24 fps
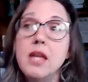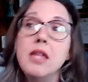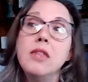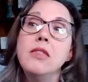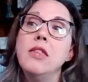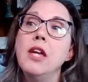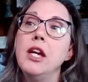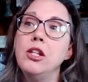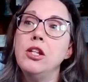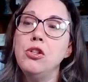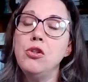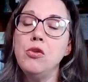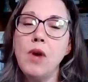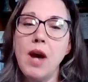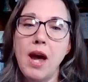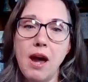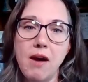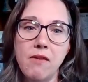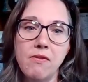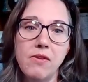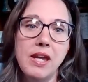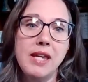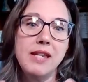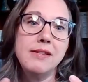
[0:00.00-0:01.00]
then you
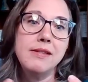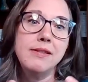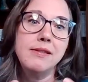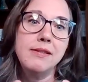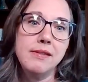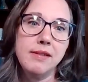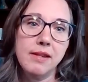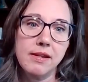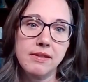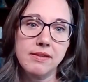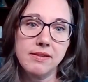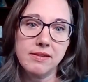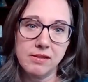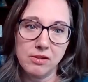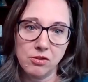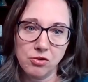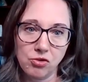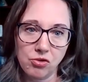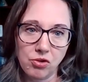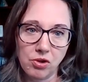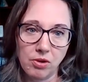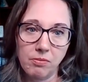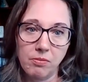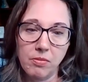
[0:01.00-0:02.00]
have a sick
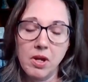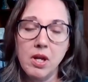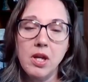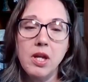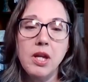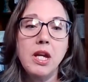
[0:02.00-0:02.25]
syndrome